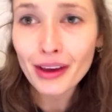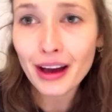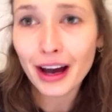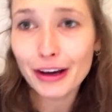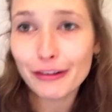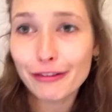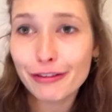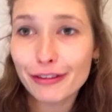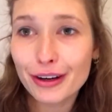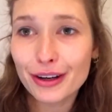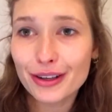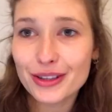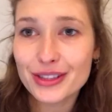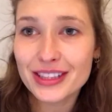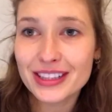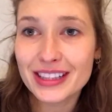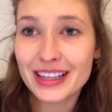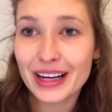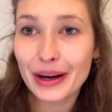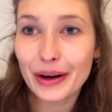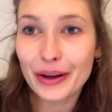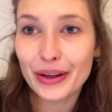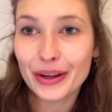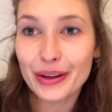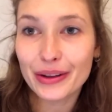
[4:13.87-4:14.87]
I forgot to
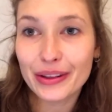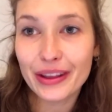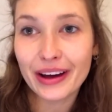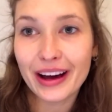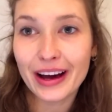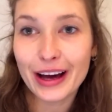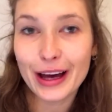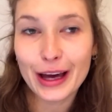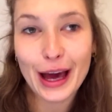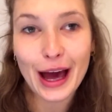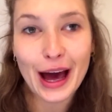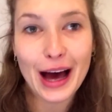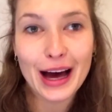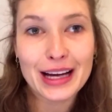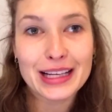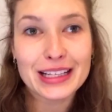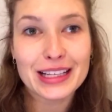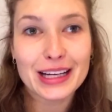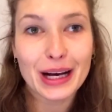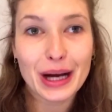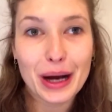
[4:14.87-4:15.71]
tell you that I had